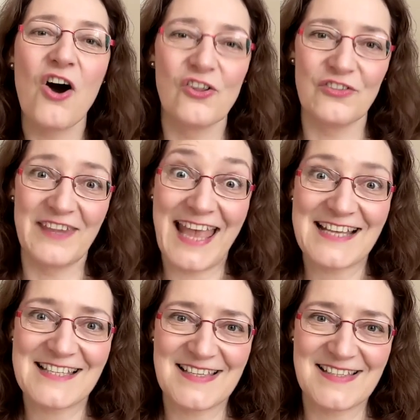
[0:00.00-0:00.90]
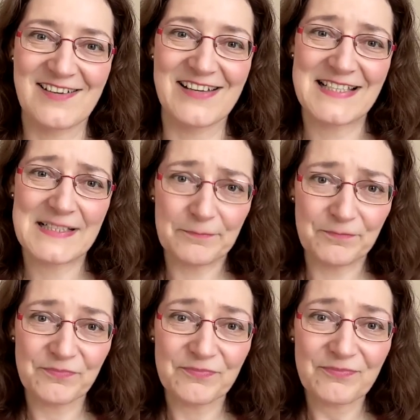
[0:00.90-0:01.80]
on the exercise.
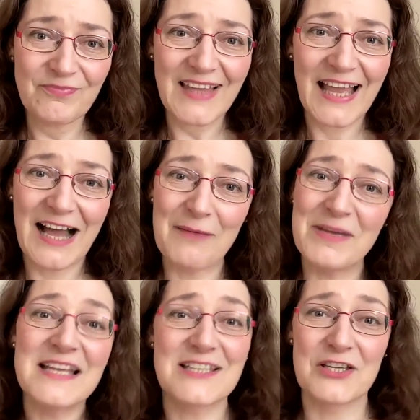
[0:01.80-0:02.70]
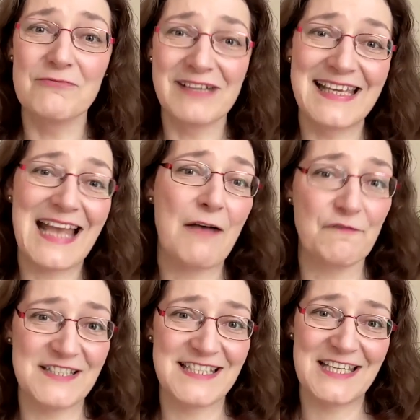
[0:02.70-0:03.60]
So you really can
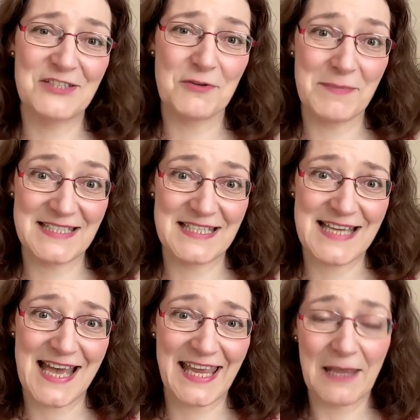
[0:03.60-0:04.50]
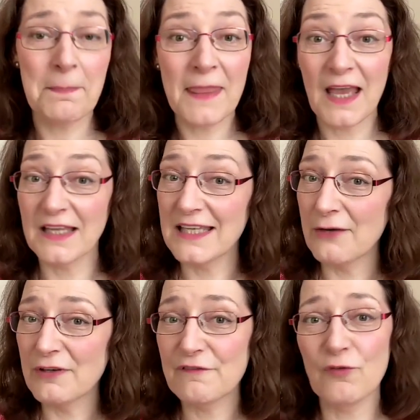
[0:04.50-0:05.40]
fit it into a busy day. And
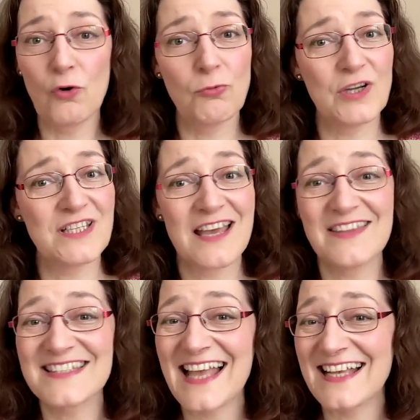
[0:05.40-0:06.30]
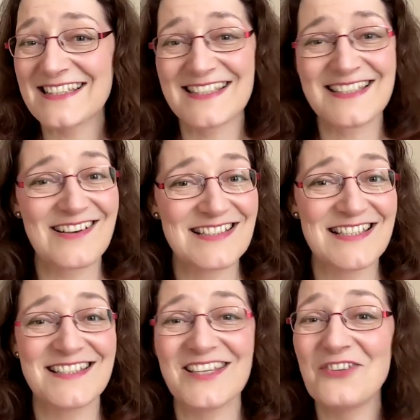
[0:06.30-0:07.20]
going forward, there's
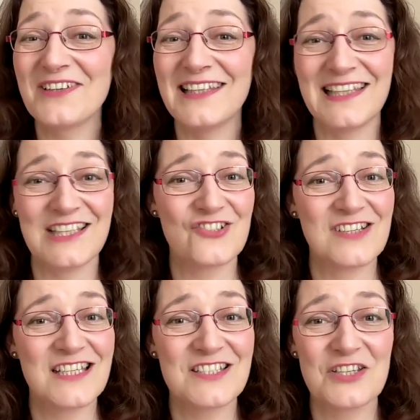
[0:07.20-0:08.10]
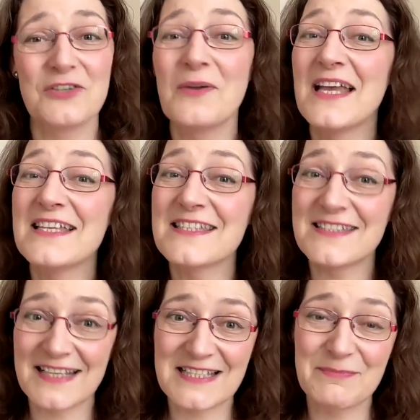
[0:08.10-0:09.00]
exercises that you can literally do
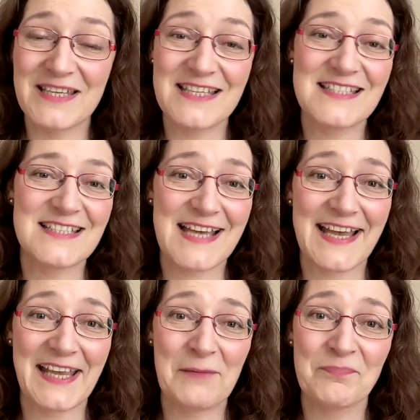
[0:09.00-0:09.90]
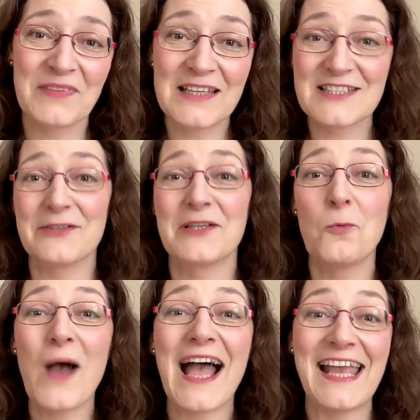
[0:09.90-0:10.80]
6 minutes a day. So in a
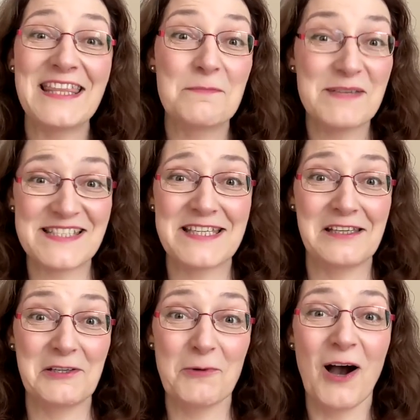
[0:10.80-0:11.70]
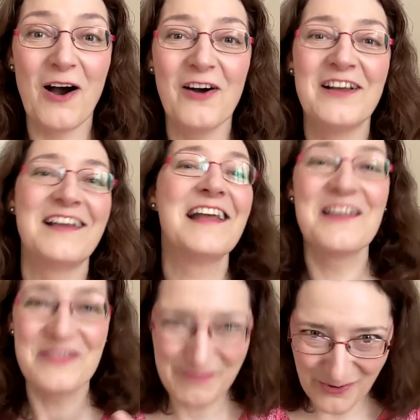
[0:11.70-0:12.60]
way, the busier you are,
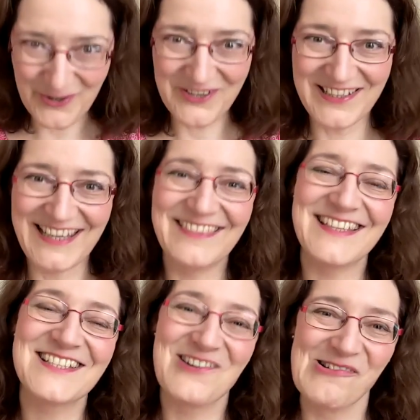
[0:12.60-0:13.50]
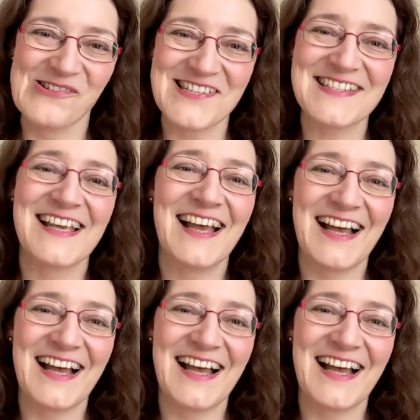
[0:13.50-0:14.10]
the more you need this course